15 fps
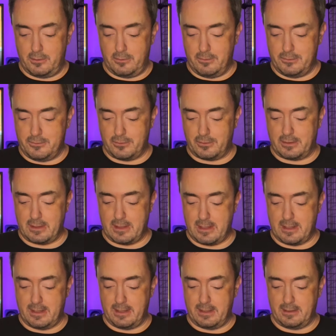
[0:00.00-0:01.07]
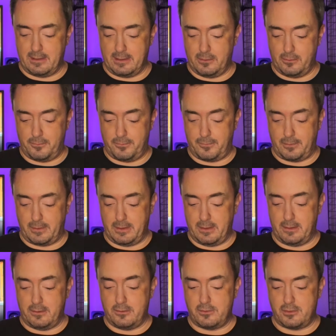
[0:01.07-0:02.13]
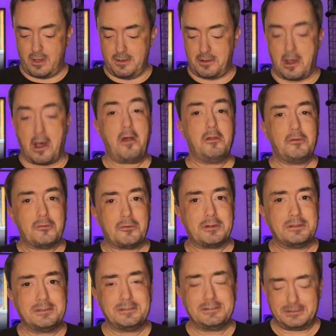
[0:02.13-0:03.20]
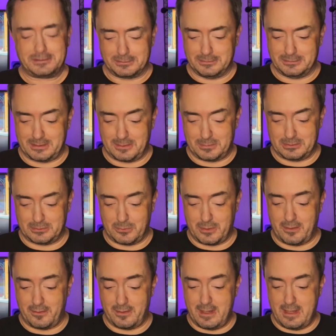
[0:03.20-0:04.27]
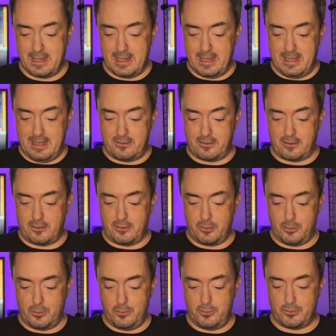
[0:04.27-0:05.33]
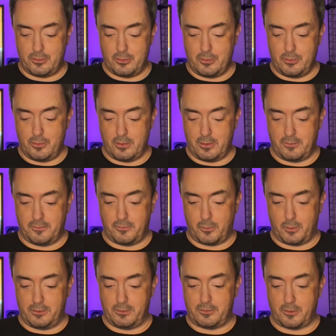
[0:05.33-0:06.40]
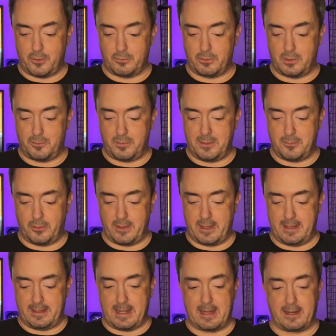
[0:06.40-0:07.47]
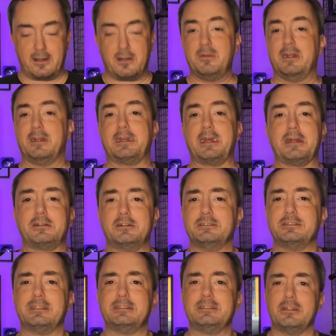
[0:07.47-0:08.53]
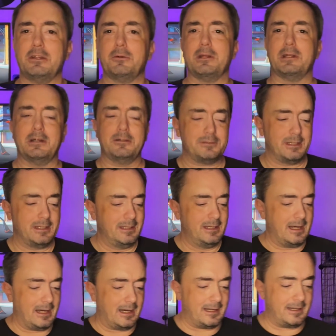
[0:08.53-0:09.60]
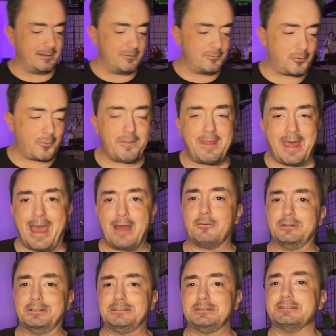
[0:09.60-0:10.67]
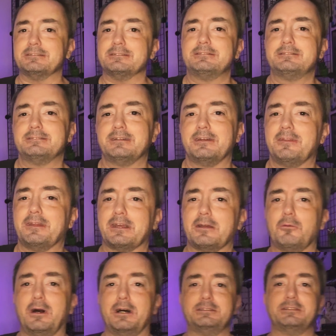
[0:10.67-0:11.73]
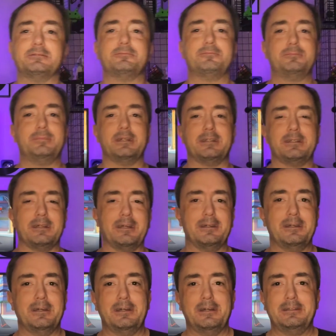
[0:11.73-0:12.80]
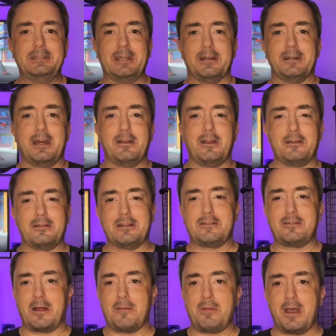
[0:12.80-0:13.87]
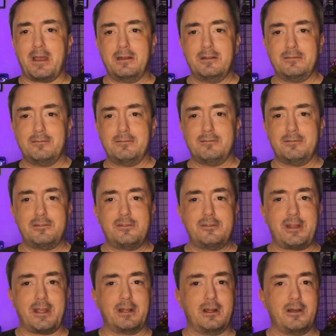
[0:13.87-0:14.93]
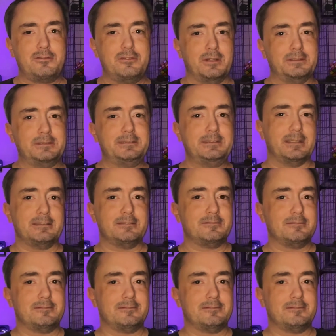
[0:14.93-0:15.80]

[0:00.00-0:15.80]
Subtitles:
Richard Kind, Neil Flynn, John Oliver shows up as well. It's a who's who of voiceover people and comedic actors that you know and love. For that reason, I think I'd watch it. But yeah, I'm not gonna check it off just yet.